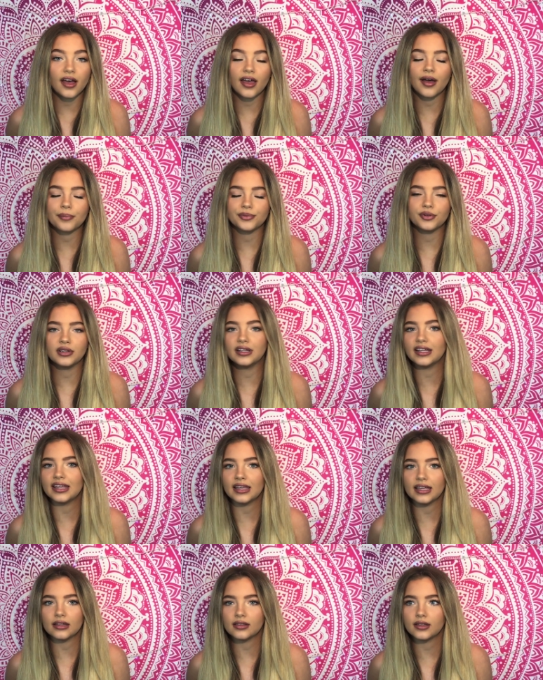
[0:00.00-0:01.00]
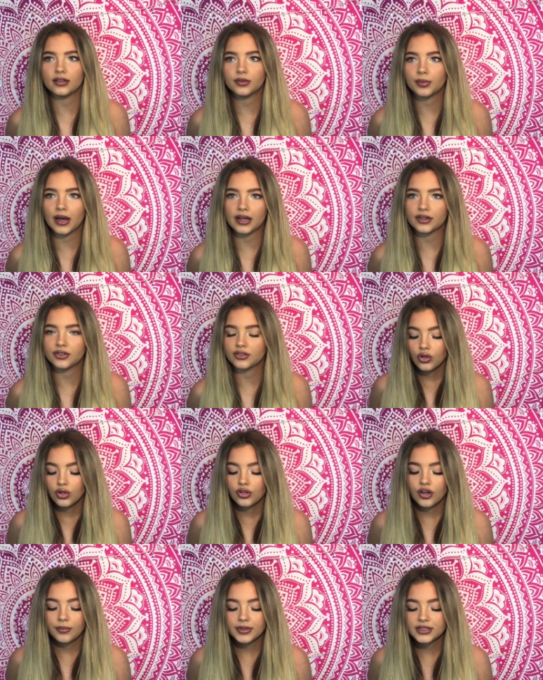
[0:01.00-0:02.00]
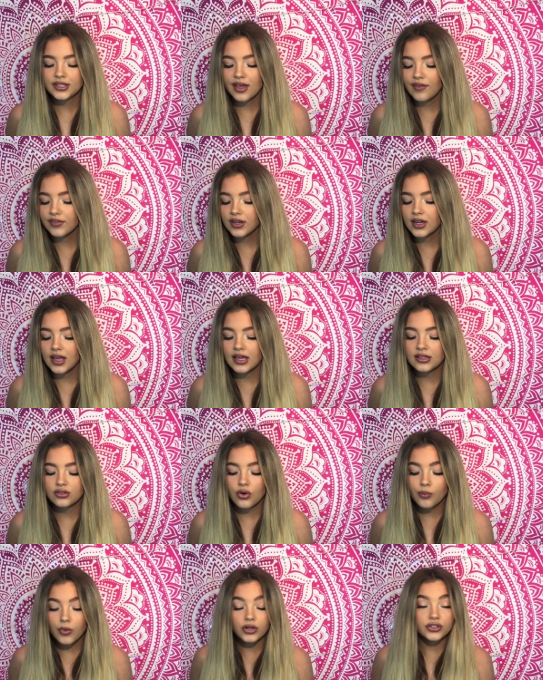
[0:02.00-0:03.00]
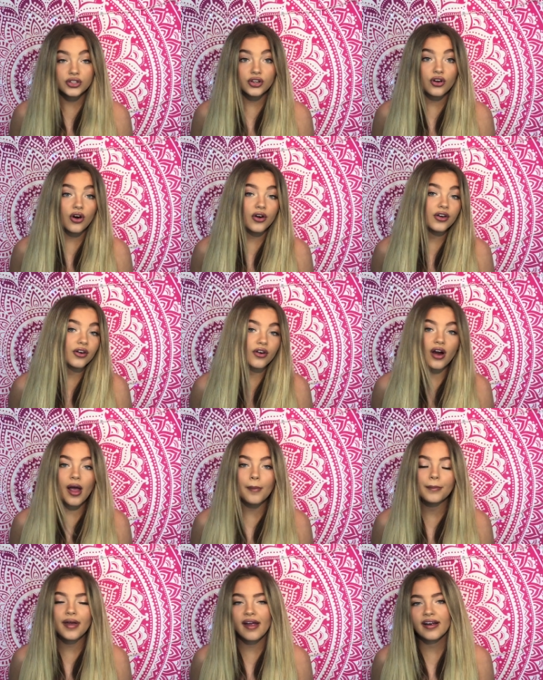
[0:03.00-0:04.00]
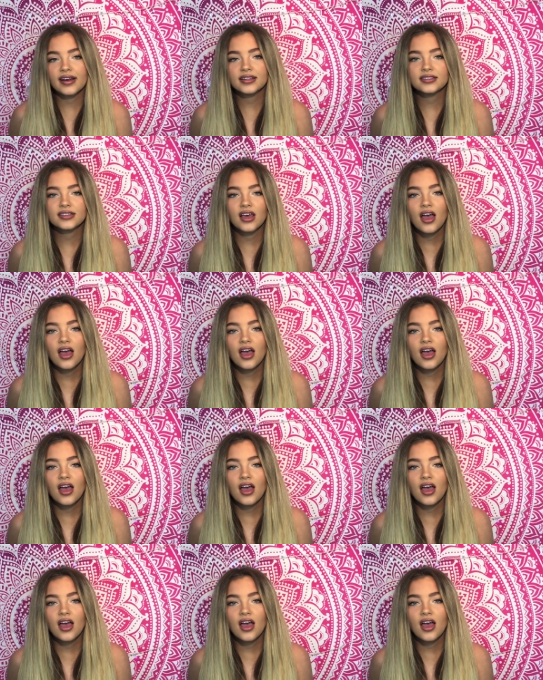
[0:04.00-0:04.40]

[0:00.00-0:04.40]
I absolutely hate these spiders. Number 7 is, what do you call your grandparents?